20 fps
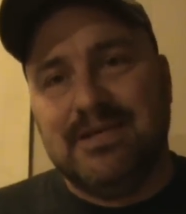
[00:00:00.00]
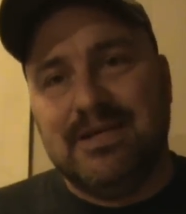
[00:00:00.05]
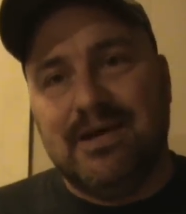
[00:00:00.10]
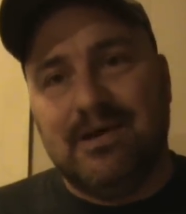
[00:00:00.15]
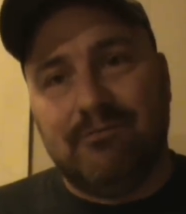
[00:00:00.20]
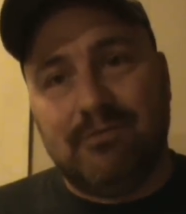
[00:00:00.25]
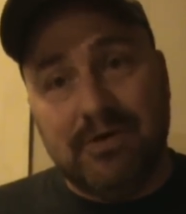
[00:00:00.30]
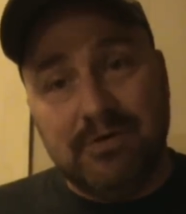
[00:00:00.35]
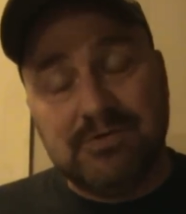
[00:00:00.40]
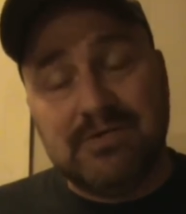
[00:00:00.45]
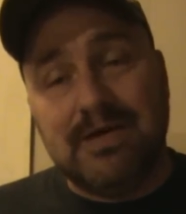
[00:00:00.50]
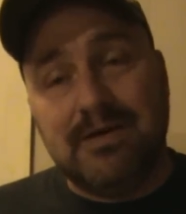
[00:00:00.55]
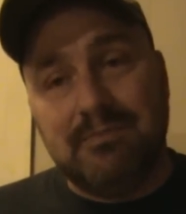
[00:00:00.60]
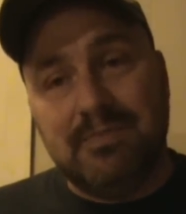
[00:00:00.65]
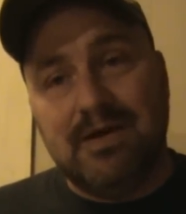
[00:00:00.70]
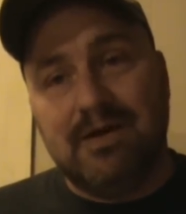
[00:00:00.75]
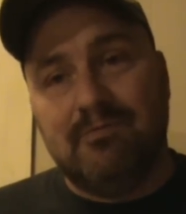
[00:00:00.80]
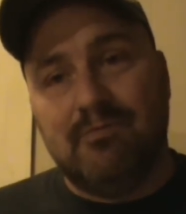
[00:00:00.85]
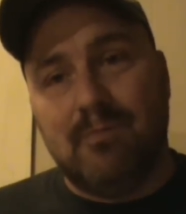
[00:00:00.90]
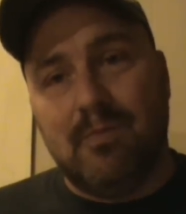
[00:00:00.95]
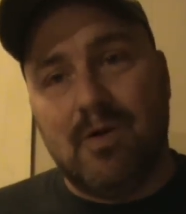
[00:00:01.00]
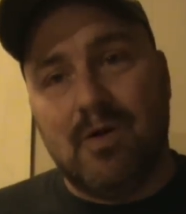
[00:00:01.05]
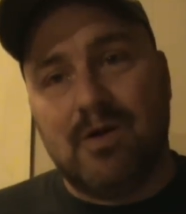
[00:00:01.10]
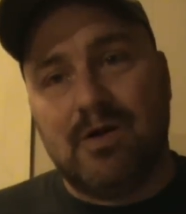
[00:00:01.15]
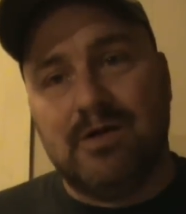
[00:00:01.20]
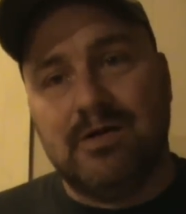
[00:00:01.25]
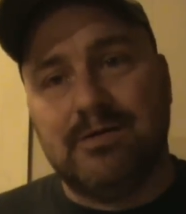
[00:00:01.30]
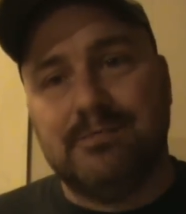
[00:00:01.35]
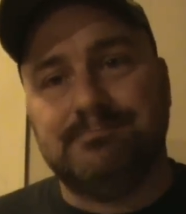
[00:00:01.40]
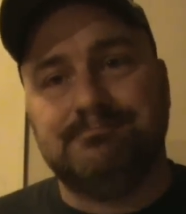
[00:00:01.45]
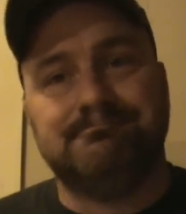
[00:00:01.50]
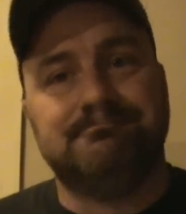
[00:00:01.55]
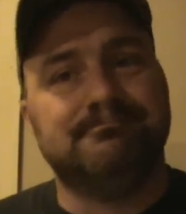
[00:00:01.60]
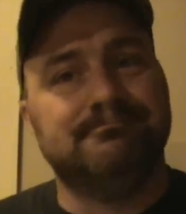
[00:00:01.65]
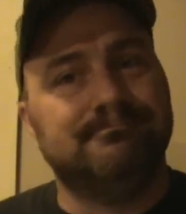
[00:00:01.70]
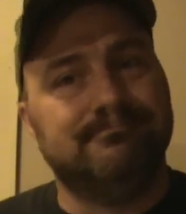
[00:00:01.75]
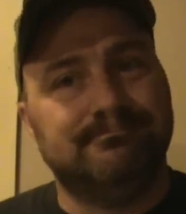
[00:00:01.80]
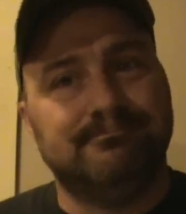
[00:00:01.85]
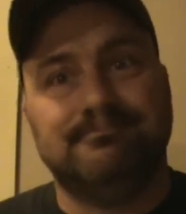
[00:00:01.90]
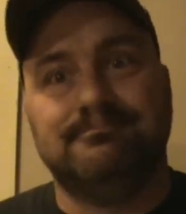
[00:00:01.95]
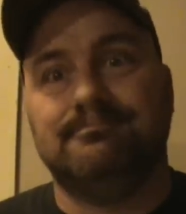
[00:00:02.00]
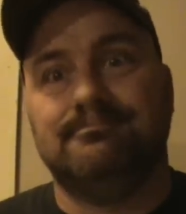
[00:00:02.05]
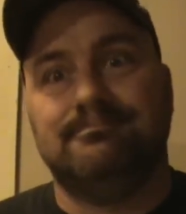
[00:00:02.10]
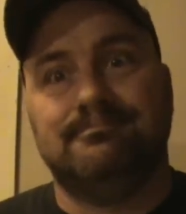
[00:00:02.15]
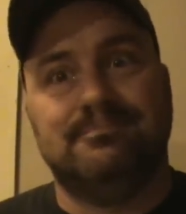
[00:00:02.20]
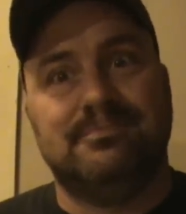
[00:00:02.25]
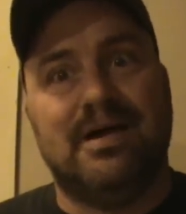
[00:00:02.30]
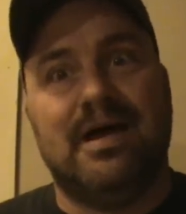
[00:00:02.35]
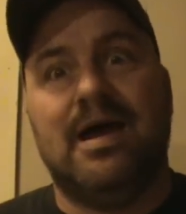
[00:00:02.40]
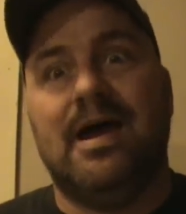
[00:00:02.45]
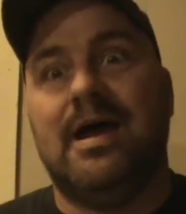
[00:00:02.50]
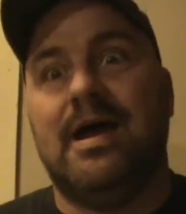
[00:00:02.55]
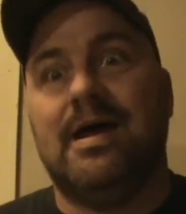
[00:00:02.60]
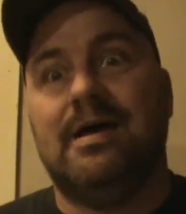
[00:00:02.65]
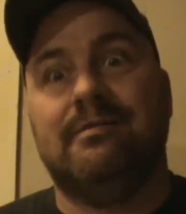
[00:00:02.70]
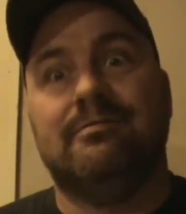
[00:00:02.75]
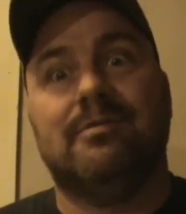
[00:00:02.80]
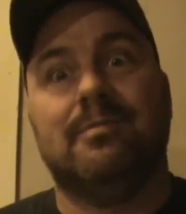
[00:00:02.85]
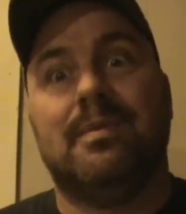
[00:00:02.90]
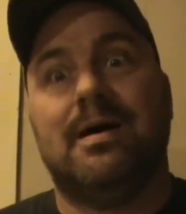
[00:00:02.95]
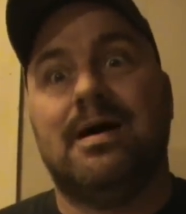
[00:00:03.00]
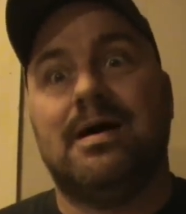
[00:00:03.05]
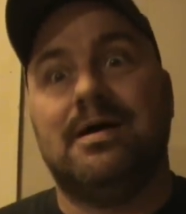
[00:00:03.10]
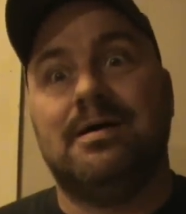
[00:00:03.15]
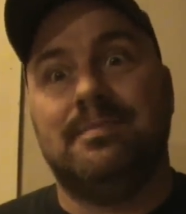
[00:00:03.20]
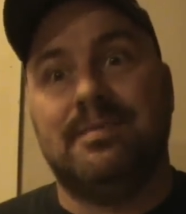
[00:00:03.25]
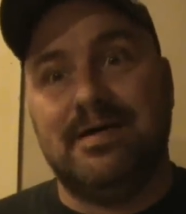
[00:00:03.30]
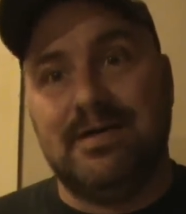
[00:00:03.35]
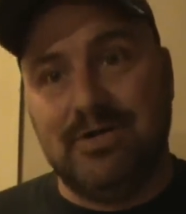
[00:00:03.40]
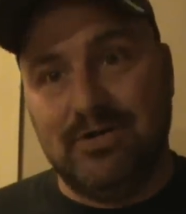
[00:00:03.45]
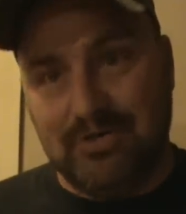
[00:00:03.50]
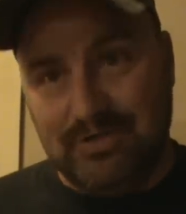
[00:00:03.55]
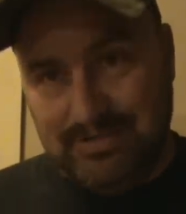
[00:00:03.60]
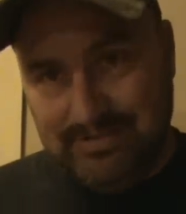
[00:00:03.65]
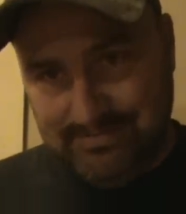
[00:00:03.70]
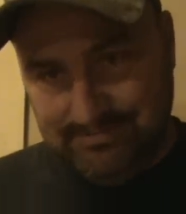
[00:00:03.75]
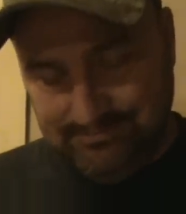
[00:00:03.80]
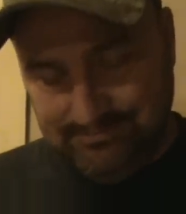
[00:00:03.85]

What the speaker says: If there was that big of a markup, everybody be doing it.